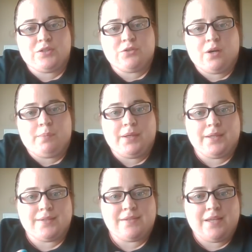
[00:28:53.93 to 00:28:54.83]
so I'll be in
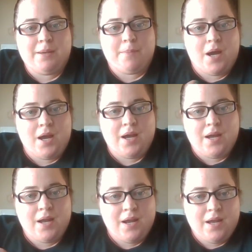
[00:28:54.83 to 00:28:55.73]
the same
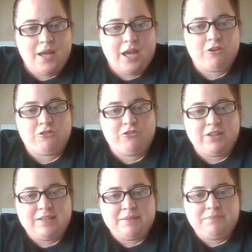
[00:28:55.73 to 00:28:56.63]

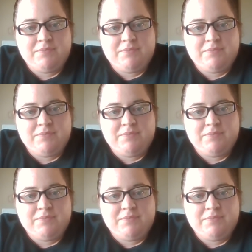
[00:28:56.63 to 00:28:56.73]
outfit.